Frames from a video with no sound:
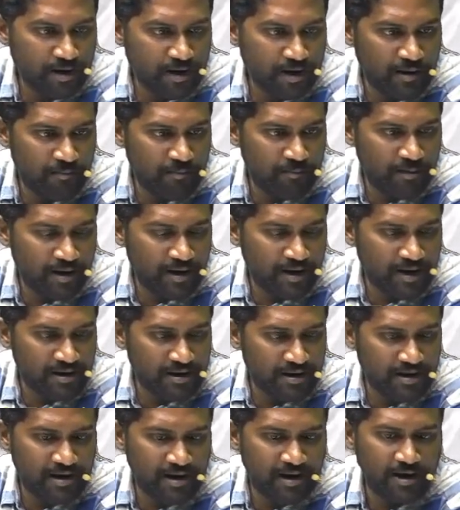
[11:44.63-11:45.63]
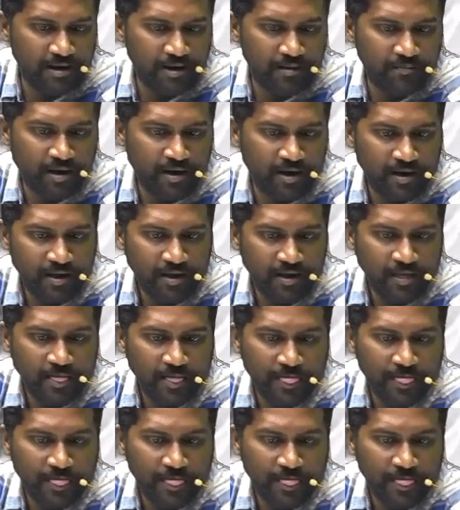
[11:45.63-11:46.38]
pulmonary edema.